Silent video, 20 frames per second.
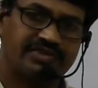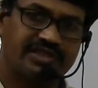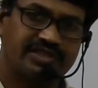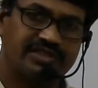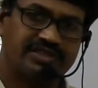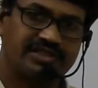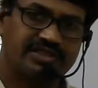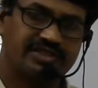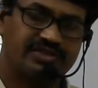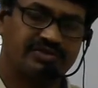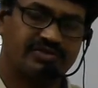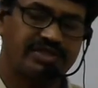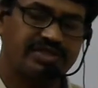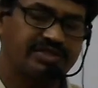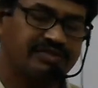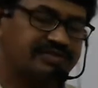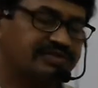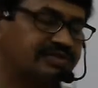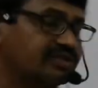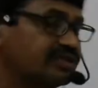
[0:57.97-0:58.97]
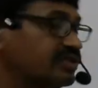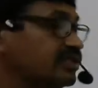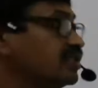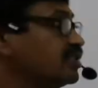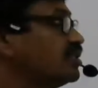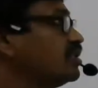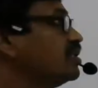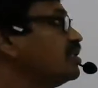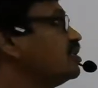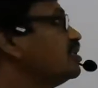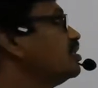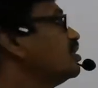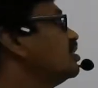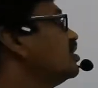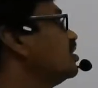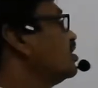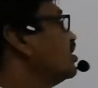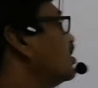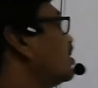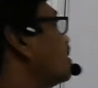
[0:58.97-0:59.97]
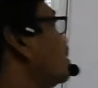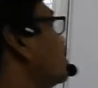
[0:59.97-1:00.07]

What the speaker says: discuss today. Here,